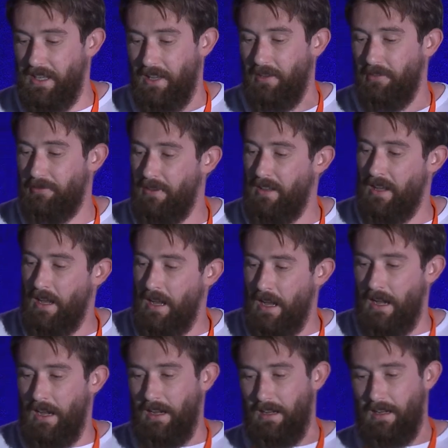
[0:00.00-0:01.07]
have
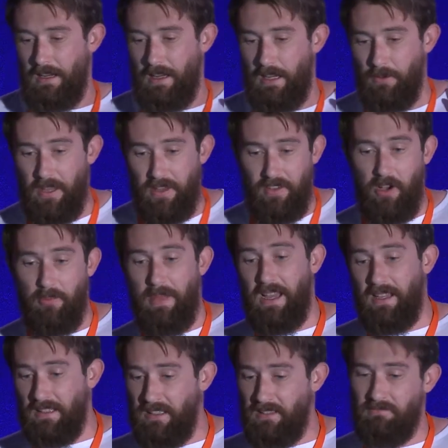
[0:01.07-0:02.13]
our
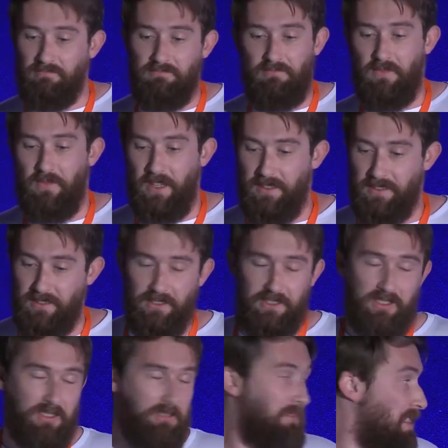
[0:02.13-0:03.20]
mailer that
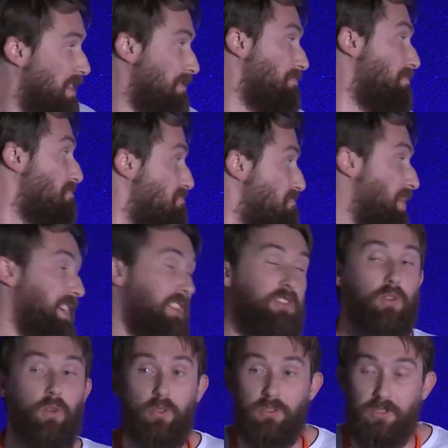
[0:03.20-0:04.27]
is being
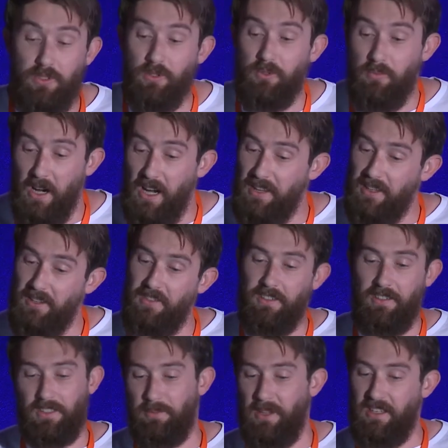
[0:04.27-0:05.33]
talked to by the event
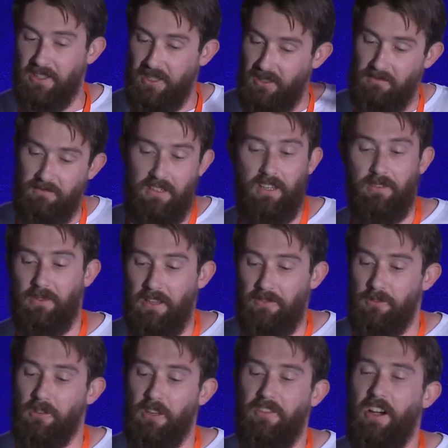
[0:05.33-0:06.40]
dispatcher, and we have
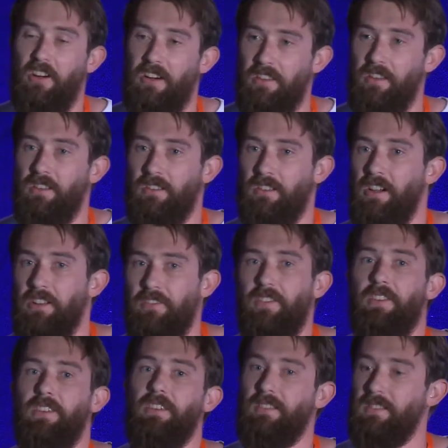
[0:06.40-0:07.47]
all of our other kind of
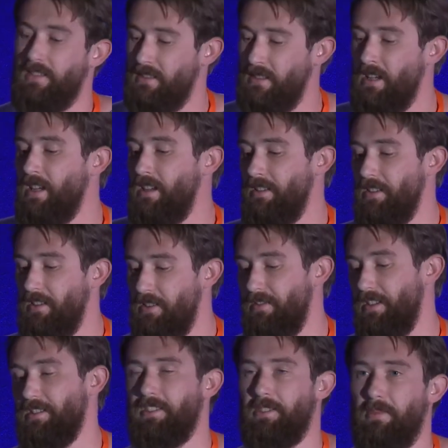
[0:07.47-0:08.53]
things that the
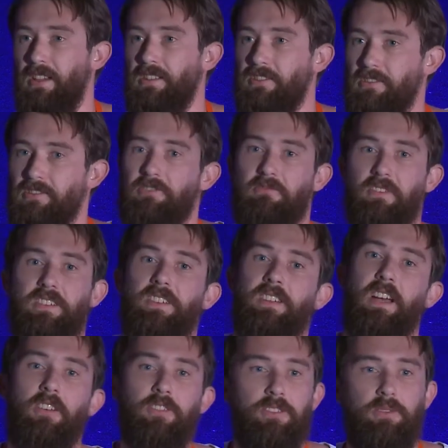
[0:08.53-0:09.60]
event dispatcher is reaching
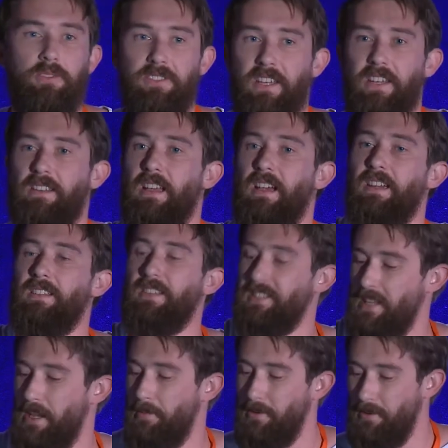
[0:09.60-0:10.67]
out to and saying, hey, this
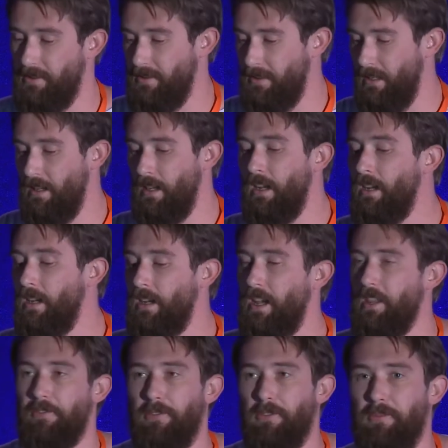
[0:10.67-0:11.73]
happened.
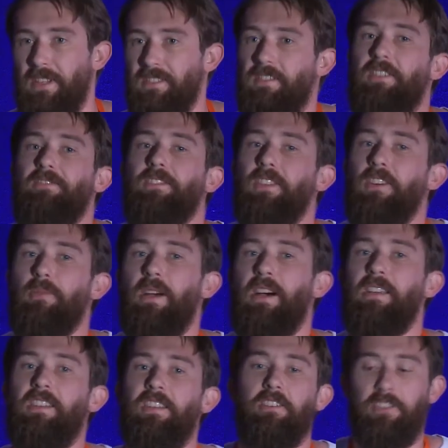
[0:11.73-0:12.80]
And the form doesn't have to know about
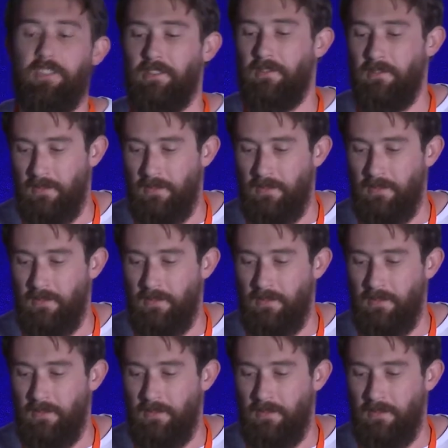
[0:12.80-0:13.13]
any of it.